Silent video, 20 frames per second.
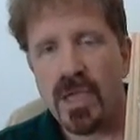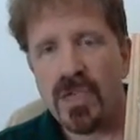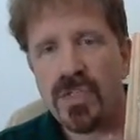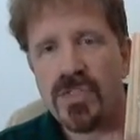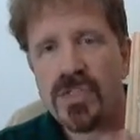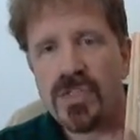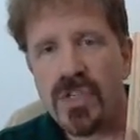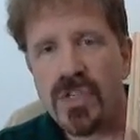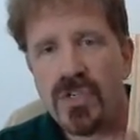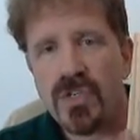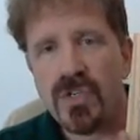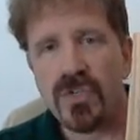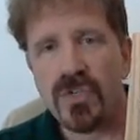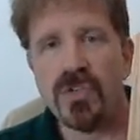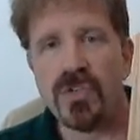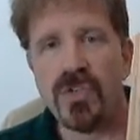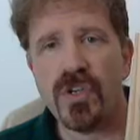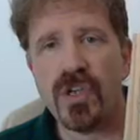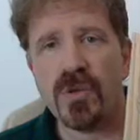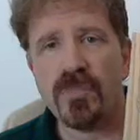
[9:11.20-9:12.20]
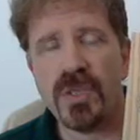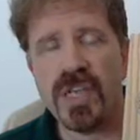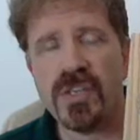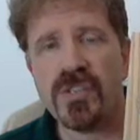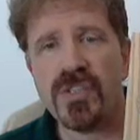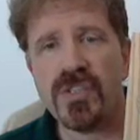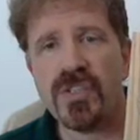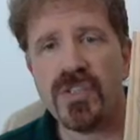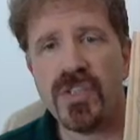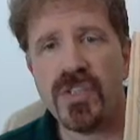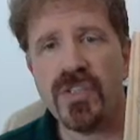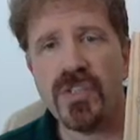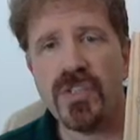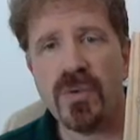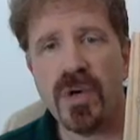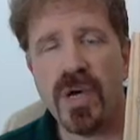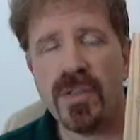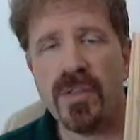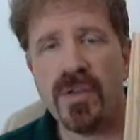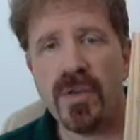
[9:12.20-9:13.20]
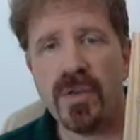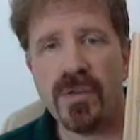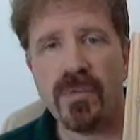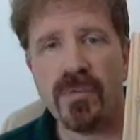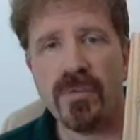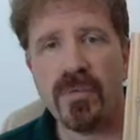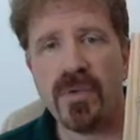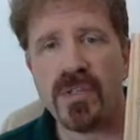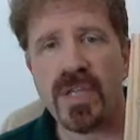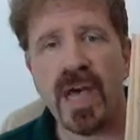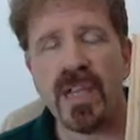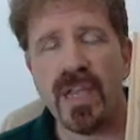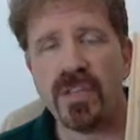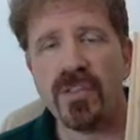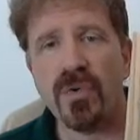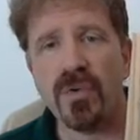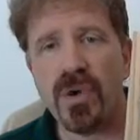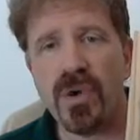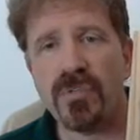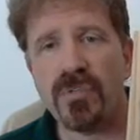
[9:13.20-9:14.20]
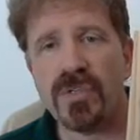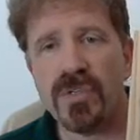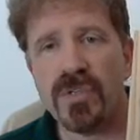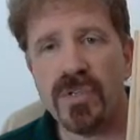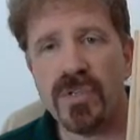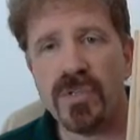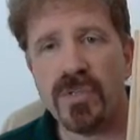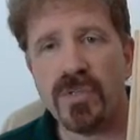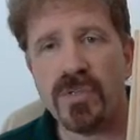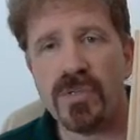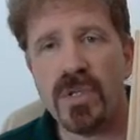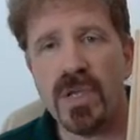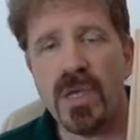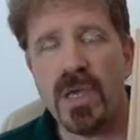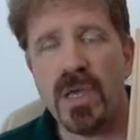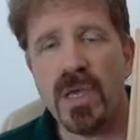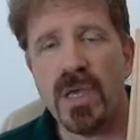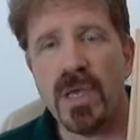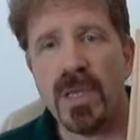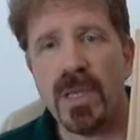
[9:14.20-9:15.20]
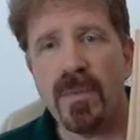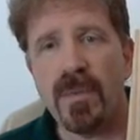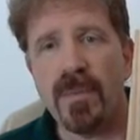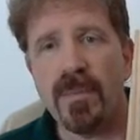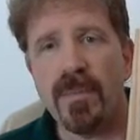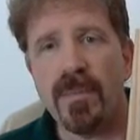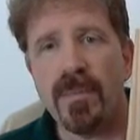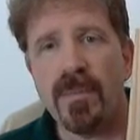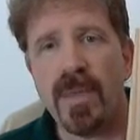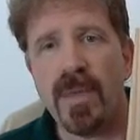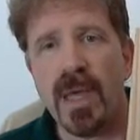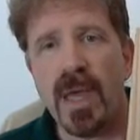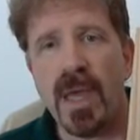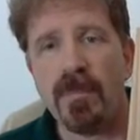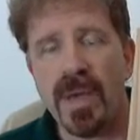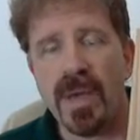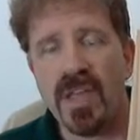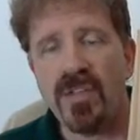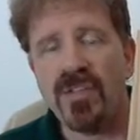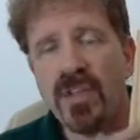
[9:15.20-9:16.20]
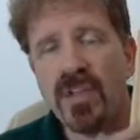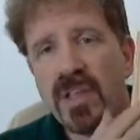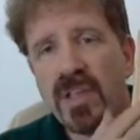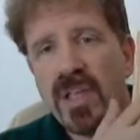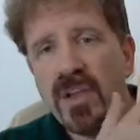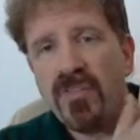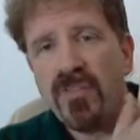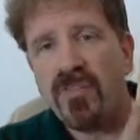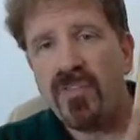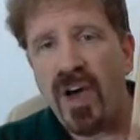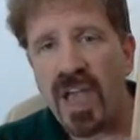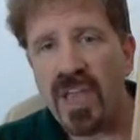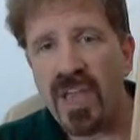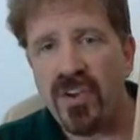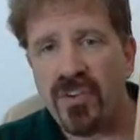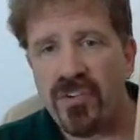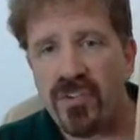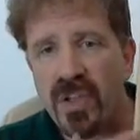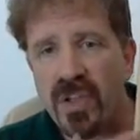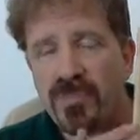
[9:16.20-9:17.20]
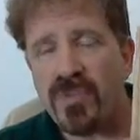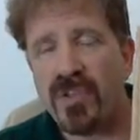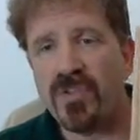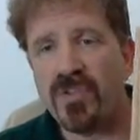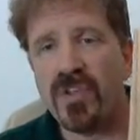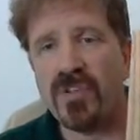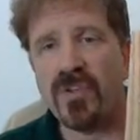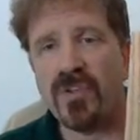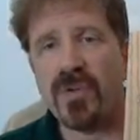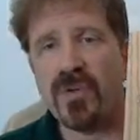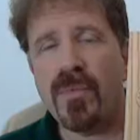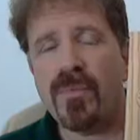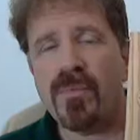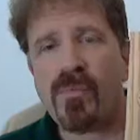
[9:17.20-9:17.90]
Sigils, you could place a sigil on there. I like to work with sigils. And basically it fires up the sigil.